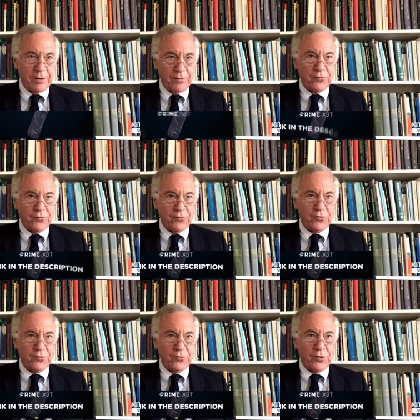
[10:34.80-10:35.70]
changes
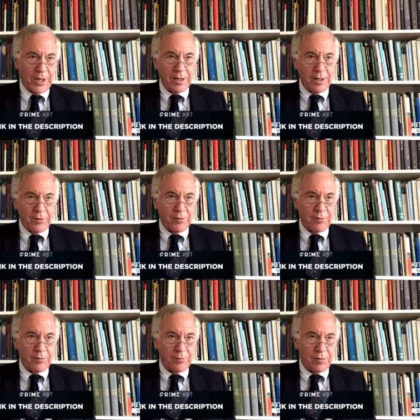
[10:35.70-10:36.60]
in
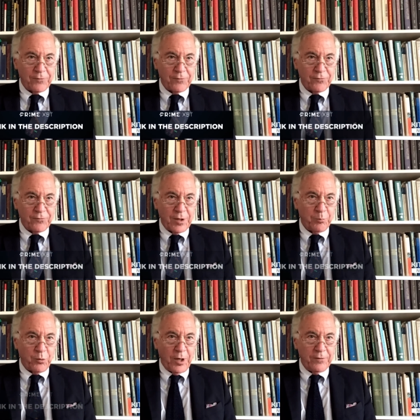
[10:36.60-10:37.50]
asset
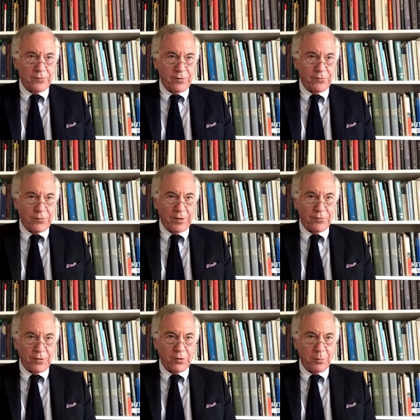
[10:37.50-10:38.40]
prices, sensitive
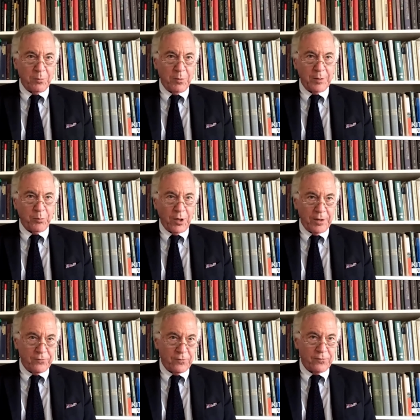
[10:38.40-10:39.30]
commodity
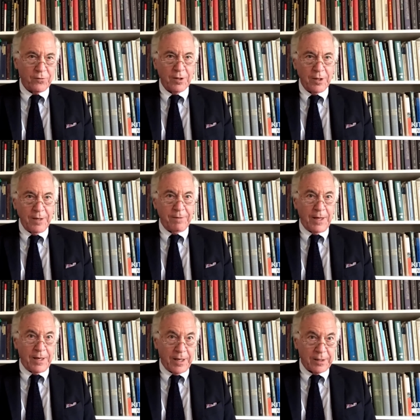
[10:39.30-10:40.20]
prices, and
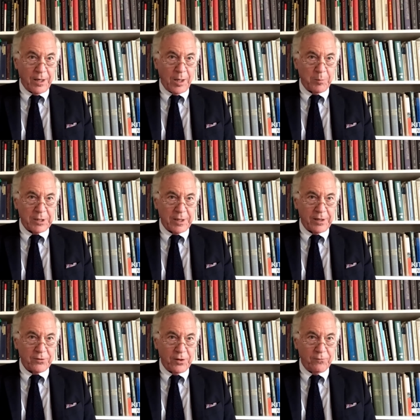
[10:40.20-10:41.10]
then economic
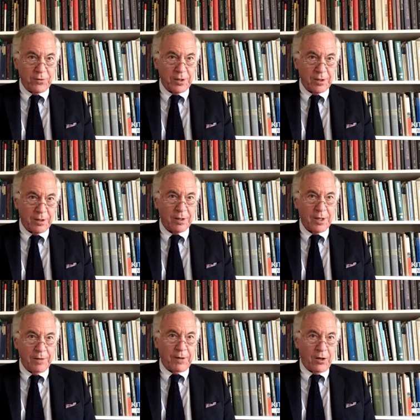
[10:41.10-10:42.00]
activity,
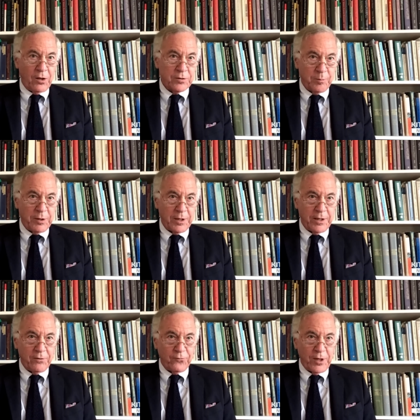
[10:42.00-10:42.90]
and then
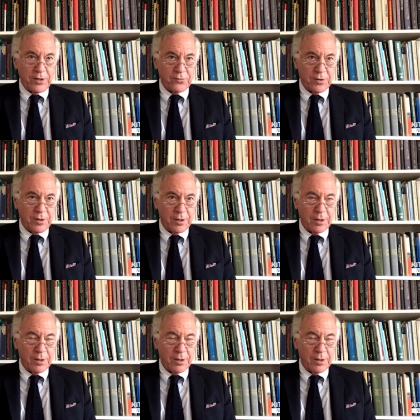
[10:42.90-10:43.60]
ultimately inflation.